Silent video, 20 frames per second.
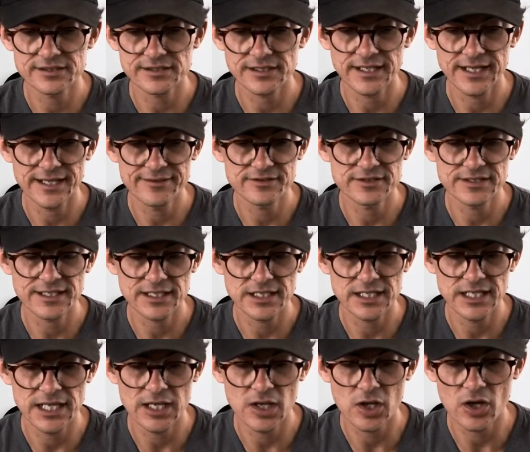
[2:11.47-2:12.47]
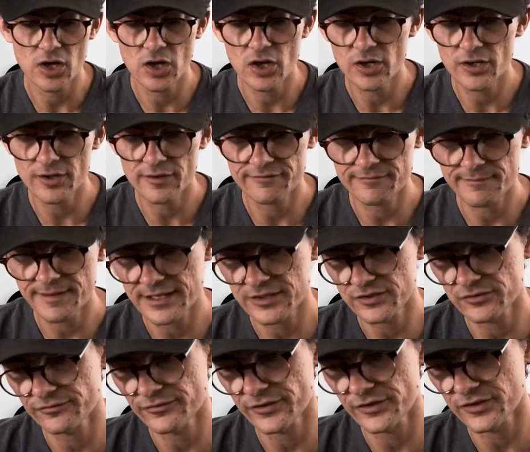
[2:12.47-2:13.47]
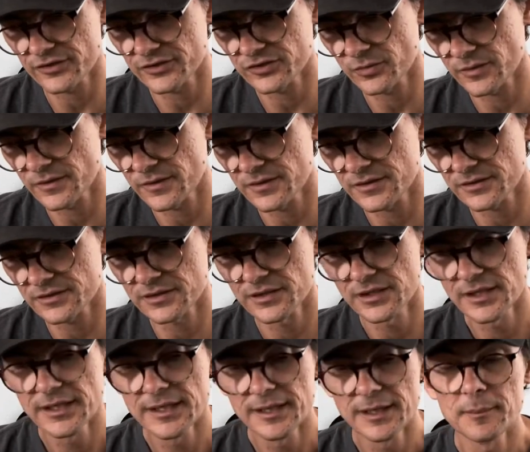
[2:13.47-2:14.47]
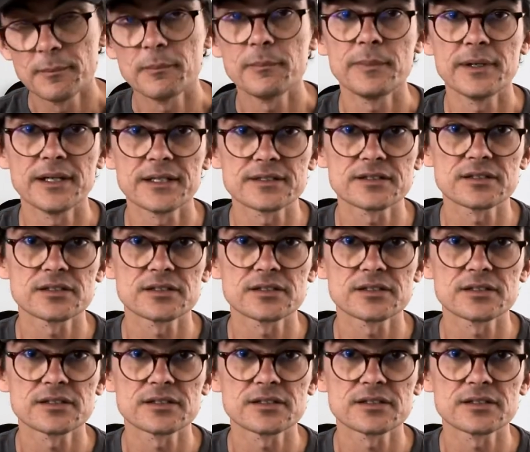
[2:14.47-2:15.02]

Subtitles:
I haven't done a lot of manual focus with this, but